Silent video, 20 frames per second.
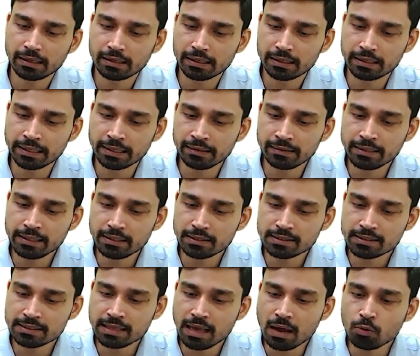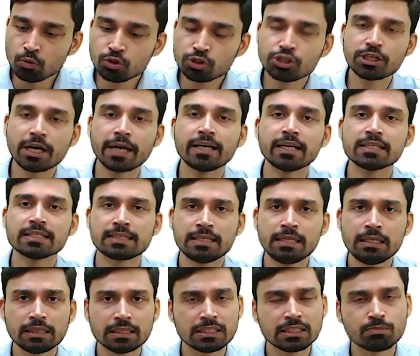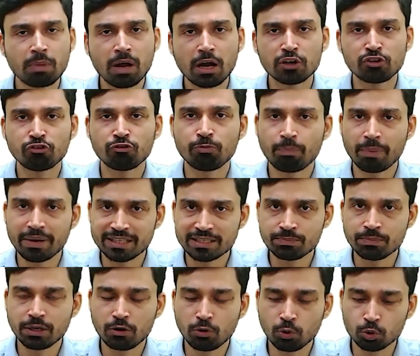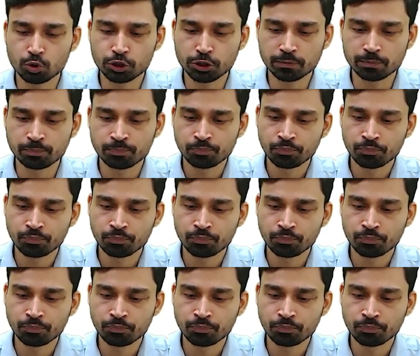in the South China Sea, that is part of Pacific Ocean.